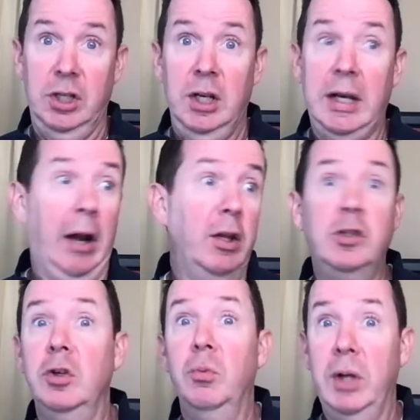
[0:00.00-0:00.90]
Not only
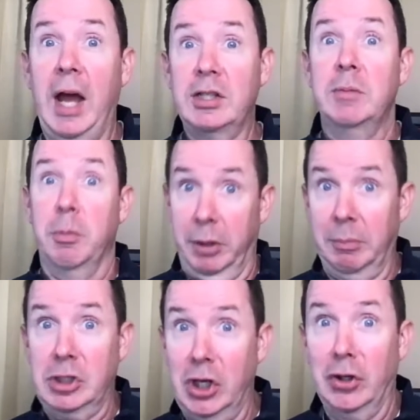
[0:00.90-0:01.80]
do we ask them to bring
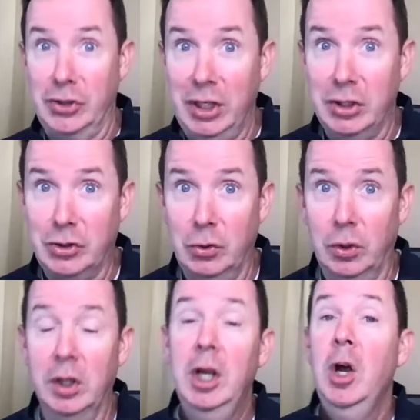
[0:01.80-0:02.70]
materials into
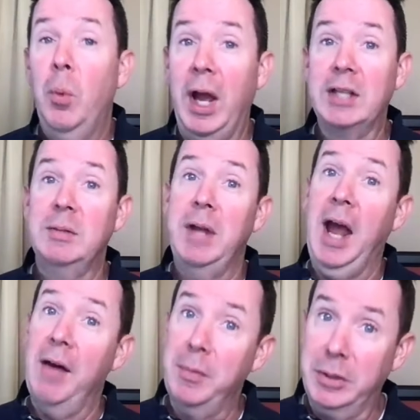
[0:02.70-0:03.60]
school, we ask them to
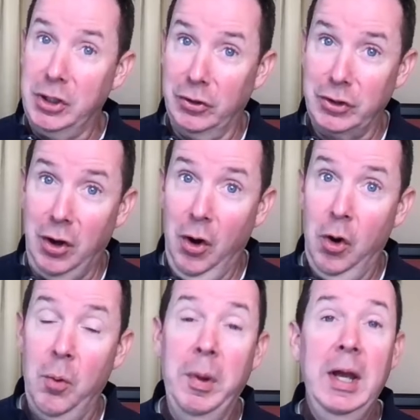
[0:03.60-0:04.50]
have the materials at
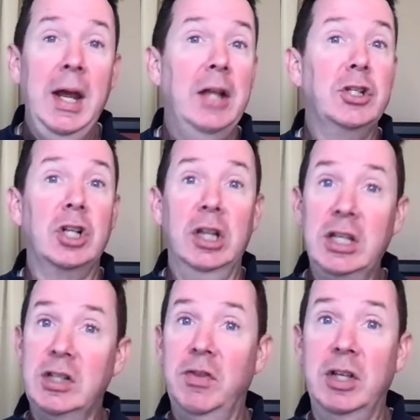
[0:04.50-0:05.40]
home, and there's a
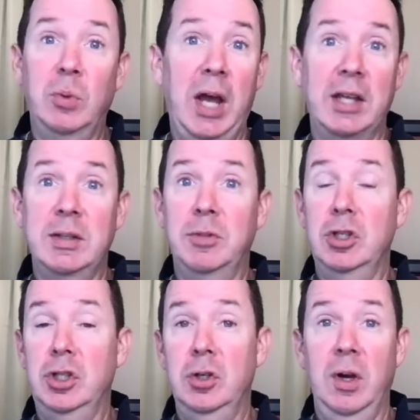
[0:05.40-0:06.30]
list of things we ask them to
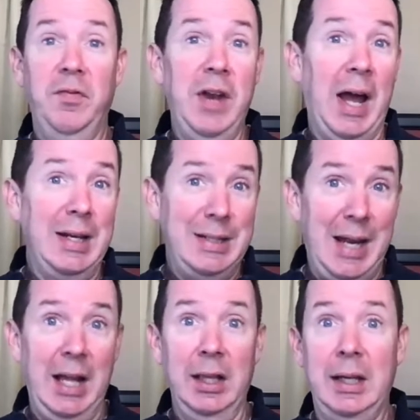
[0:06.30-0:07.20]
do, if not
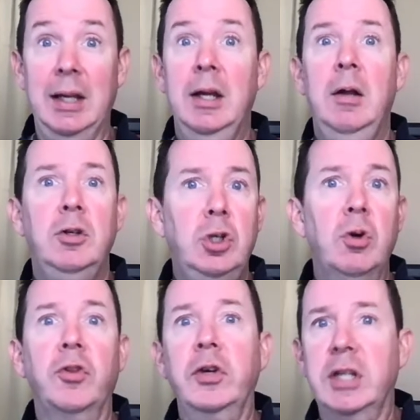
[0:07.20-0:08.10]
daily, 2 or
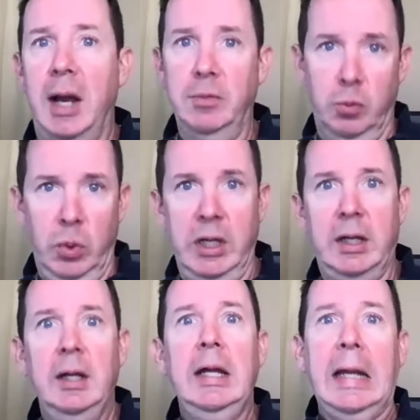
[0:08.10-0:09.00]
3 times a week
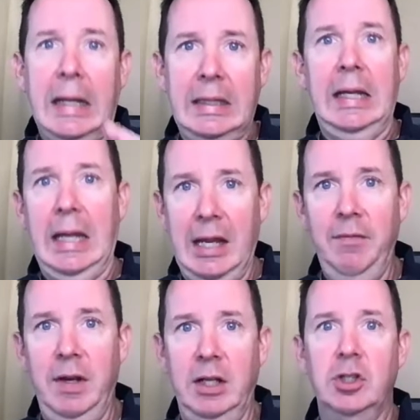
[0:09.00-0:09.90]
in the
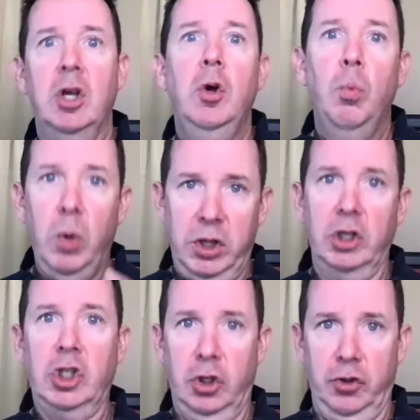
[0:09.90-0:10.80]
evenings with their
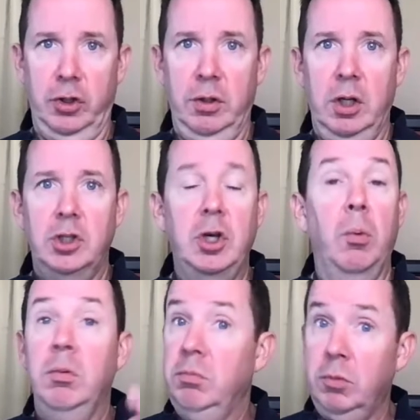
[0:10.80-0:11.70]
children.
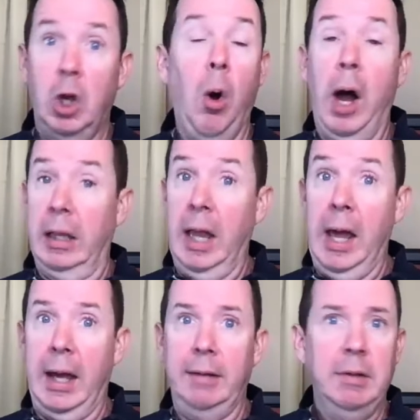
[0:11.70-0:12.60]
So go
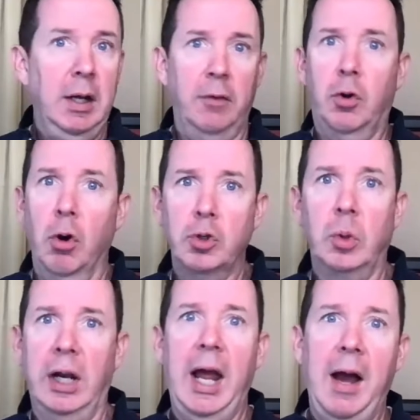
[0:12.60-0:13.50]
online, of course, we're
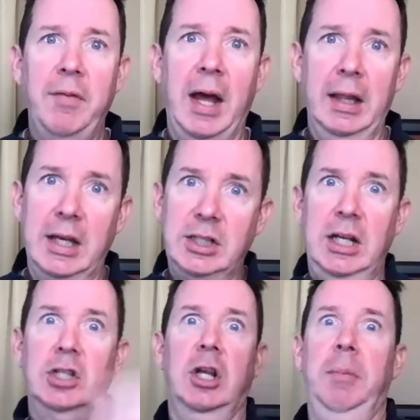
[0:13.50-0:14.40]
going to have that list, and
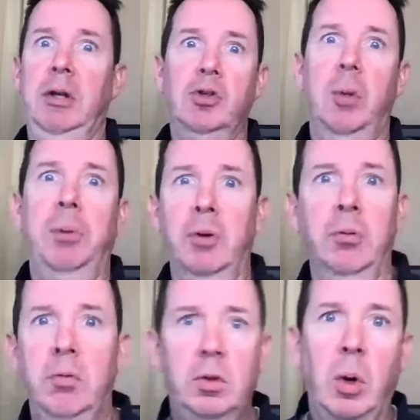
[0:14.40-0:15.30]
it's going to be triple,
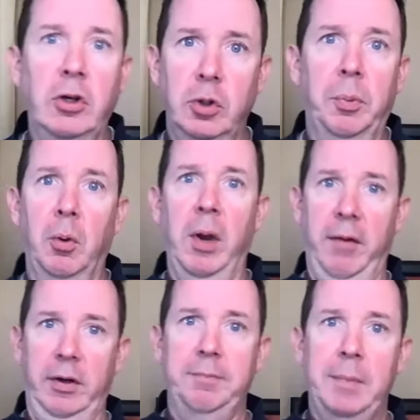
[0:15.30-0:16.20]
quadruple,
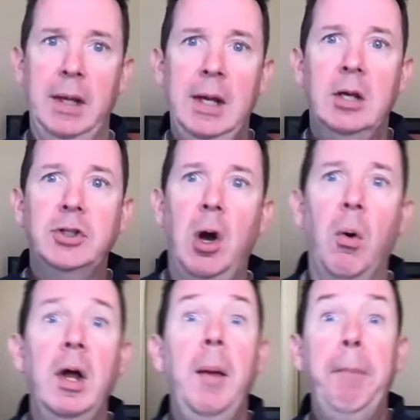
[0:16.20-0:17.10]
whatever.
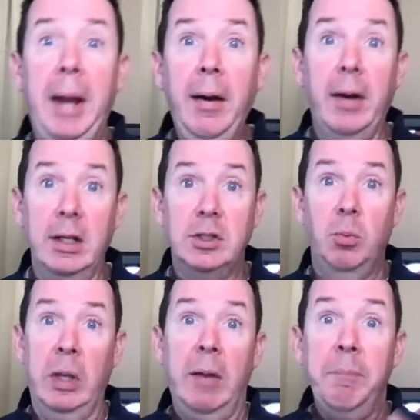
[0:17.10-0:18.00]
So parents,
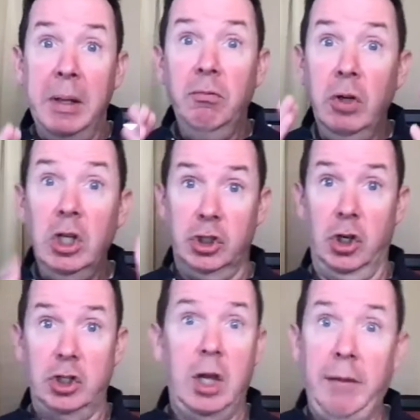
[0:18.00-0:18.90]
when they've been
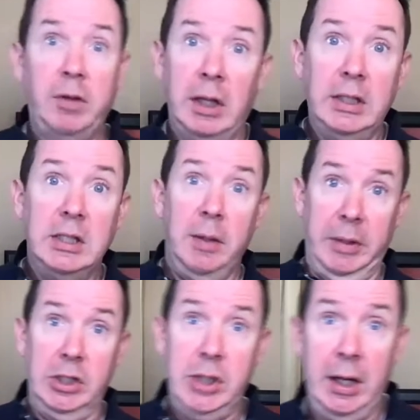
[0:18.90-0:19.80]
researched, and I've collected some of
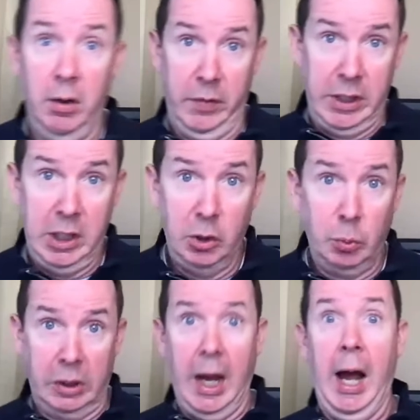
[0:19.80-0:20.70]
this data over the years
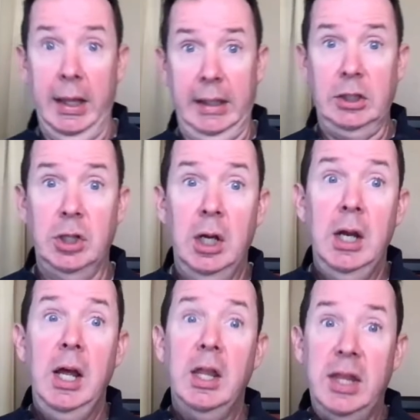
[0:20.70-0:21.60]
with colleagues,
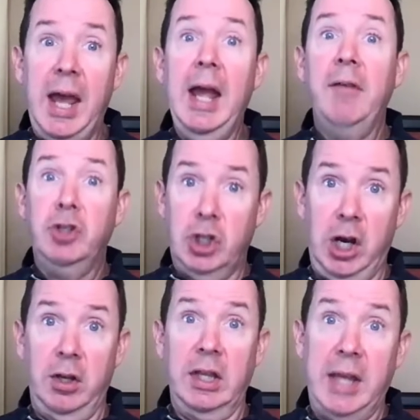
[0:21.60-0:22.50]
they have
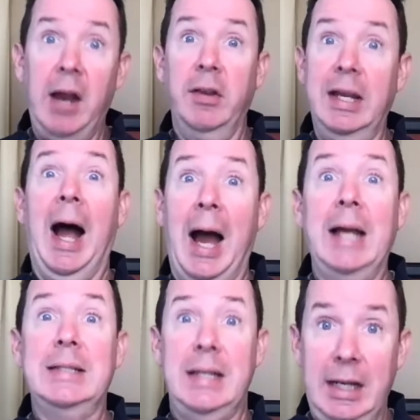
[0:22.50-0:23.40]
shared that they are the
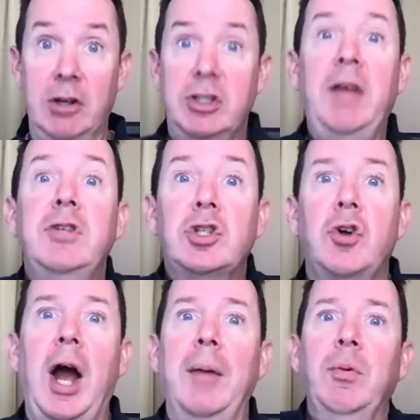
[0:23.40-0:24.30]
eyes and ears. They've
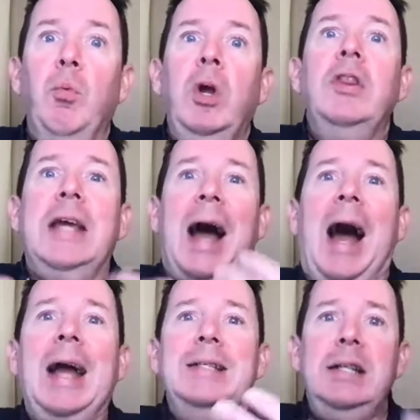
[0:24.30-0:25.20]
described, we are the
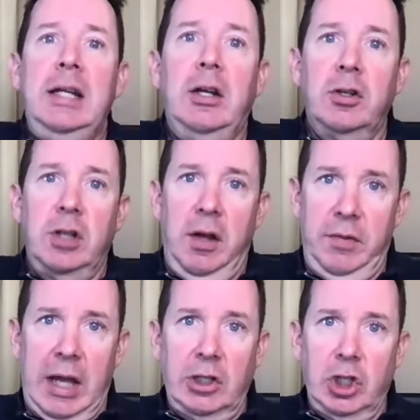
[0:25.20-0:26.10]
eyes and ears of
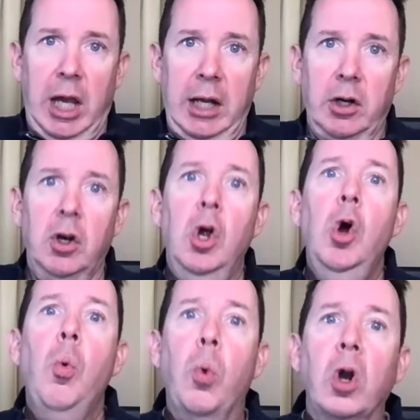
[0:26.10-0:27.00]
the educator.
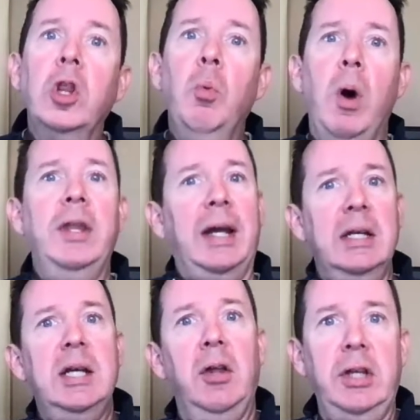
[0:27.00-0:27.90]
We're the one that can
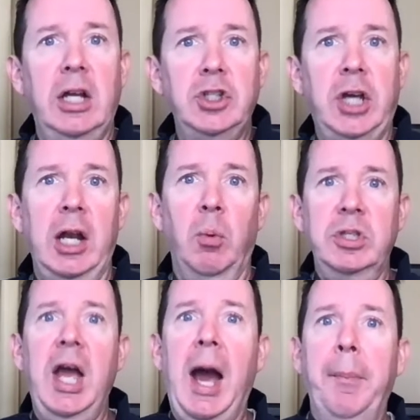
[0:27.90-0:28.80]
tell the educator what's
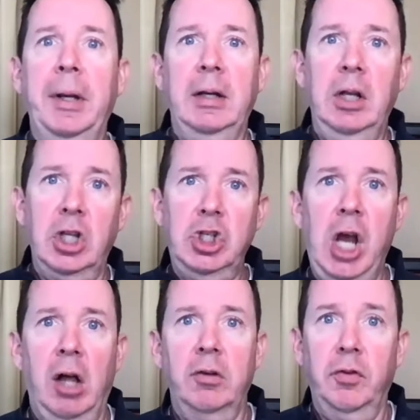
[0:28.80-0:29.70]
happening in the
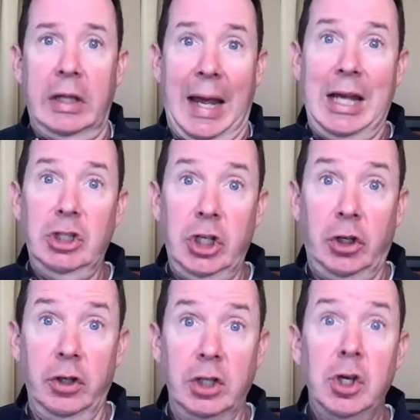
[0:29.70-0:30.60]
challenge for the
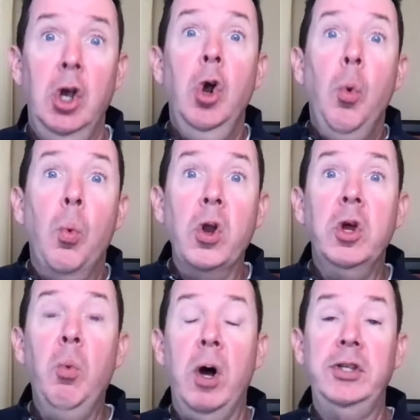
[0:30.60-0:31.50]
asynchronous. We're the
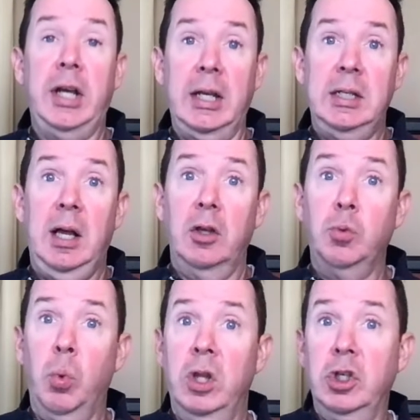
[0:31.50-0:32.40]
ones that can tell us
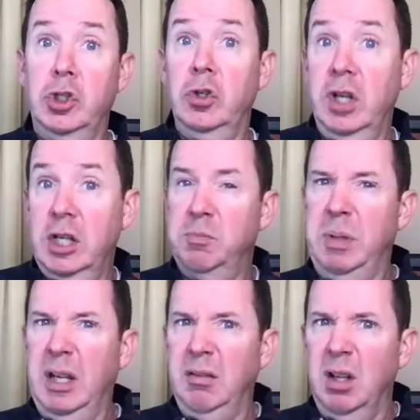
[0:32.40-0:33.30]
where the student is
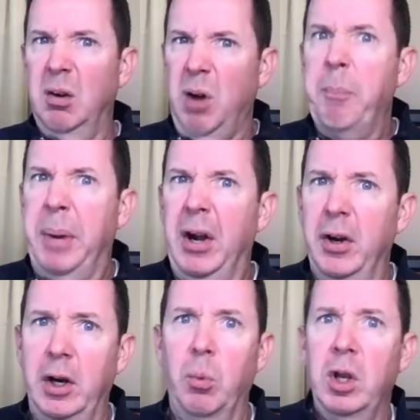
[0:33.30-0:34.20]
being, a
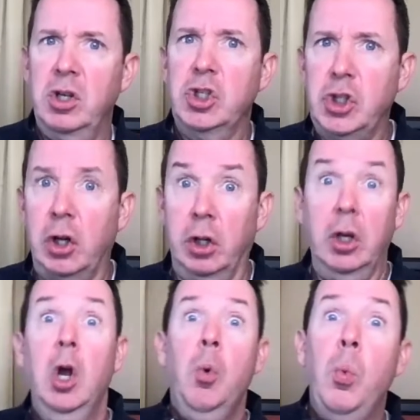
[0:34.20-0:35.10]
barrier, where they're struggling.
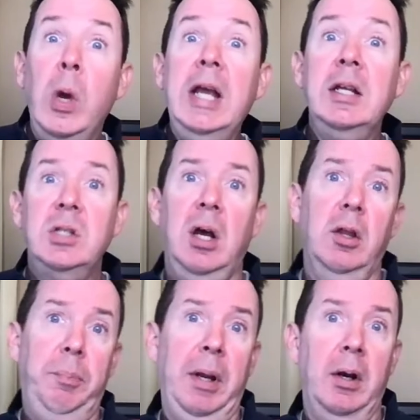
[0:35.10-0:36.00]
We can tell the
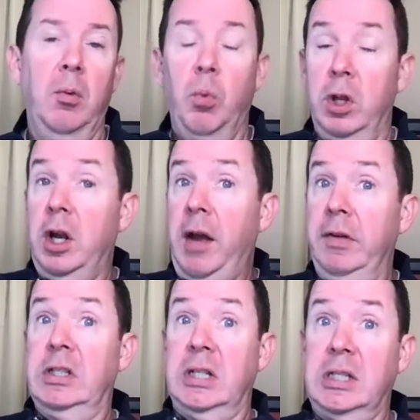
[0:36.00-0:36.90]
parent where they're having
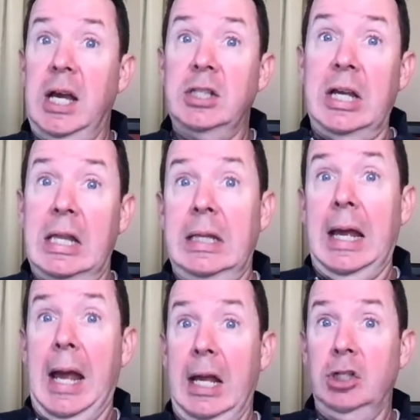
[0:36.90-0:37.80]
success in the
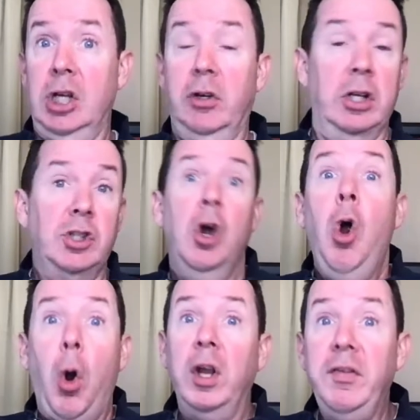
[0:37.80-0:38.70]
asynchronous
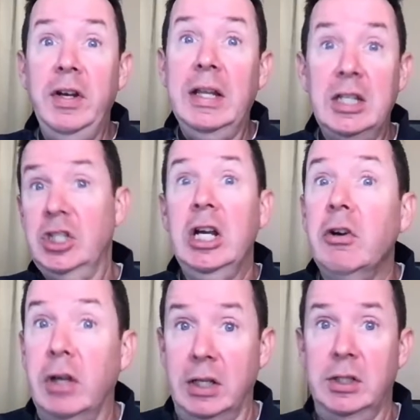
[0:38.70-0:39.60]
or even in the
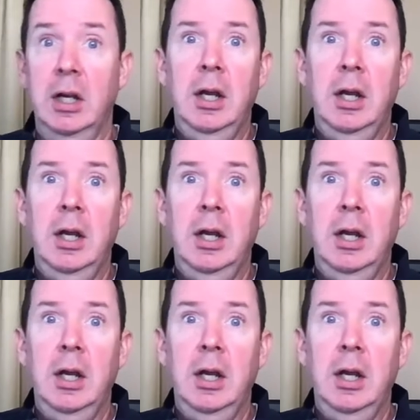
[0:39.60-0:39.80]
synchronous.